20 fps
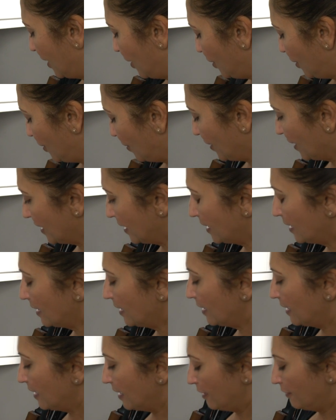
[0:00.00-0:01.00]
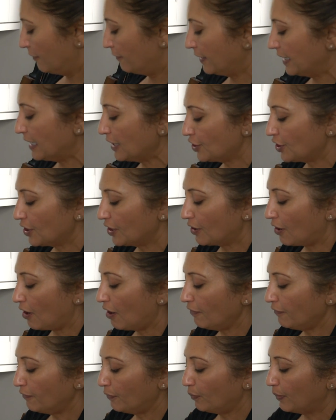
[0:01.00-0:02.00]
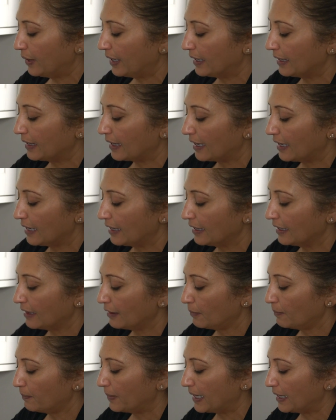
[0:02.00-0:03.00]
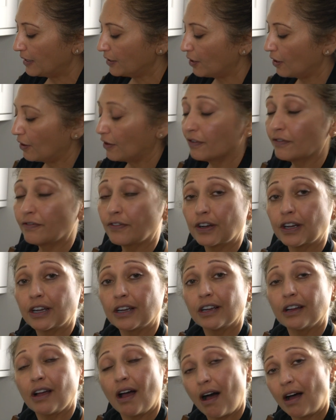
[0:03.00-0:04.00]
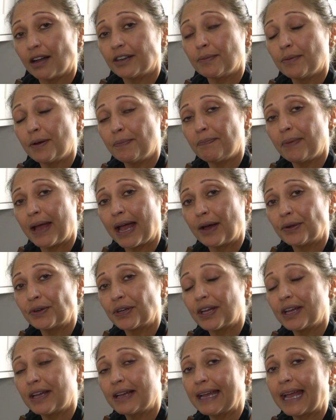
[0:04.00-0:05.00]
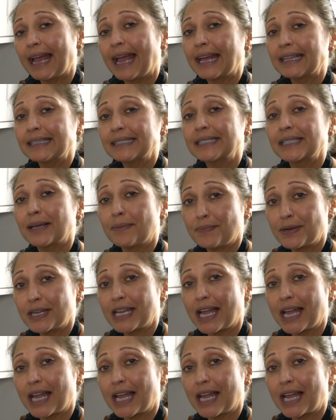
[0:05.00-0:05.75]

You can finish it off with a little bit of cardamom powder and some